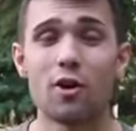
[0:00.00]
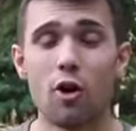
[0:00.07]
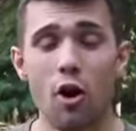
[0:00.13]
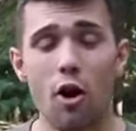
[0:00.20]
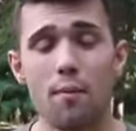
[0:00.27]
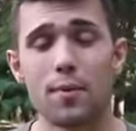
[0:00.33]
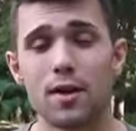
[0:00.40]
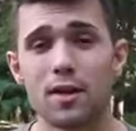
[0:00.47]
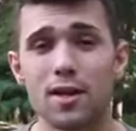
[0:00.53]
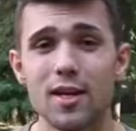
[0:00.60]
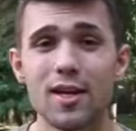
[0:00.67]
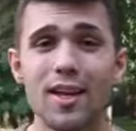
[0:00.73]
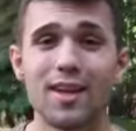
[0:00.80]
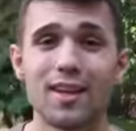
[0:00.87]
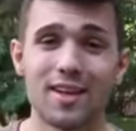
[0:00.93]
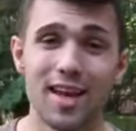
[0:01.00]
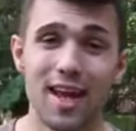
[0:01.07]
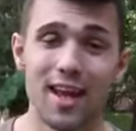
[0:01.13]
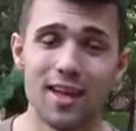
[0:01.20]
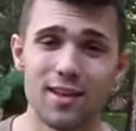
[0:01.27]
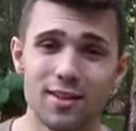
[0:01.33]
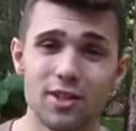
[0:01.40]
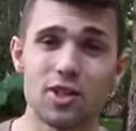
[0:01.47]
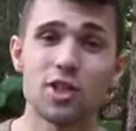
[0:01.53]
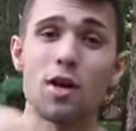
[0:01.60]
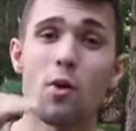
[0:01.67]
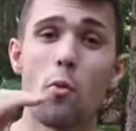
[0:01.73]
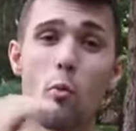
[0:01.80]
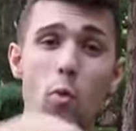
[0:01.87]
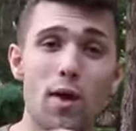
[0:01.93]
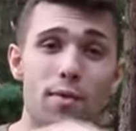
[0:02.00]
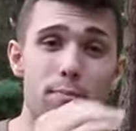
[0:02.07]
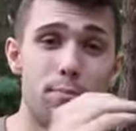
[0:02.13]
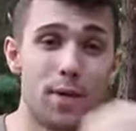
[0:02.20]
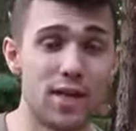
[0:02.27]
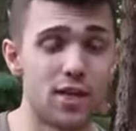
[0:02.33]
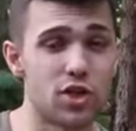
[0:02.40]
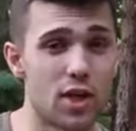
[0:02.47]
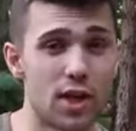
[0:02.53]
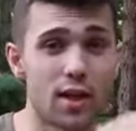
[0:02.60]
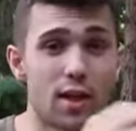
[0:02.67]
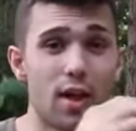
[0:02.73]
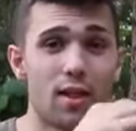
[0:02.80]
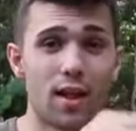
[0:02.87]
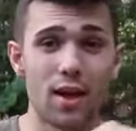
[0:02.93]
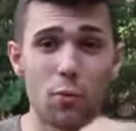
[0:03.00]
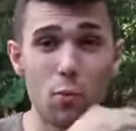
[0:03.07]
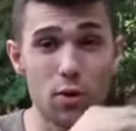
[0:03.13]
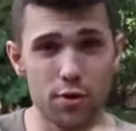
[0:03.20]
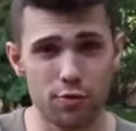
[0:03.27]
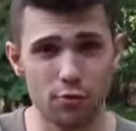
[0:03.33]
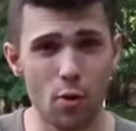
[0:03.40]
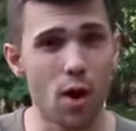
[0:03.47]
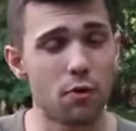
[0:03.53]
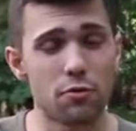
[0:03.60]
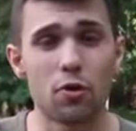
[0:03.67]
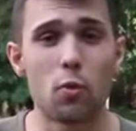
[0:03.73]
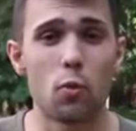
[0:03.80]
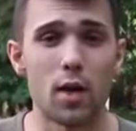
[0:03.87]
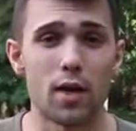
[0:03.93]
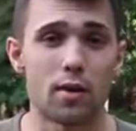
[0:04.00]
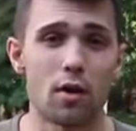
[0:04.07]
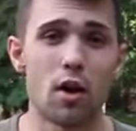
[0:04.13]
commonly engage with binging, like throughout the week,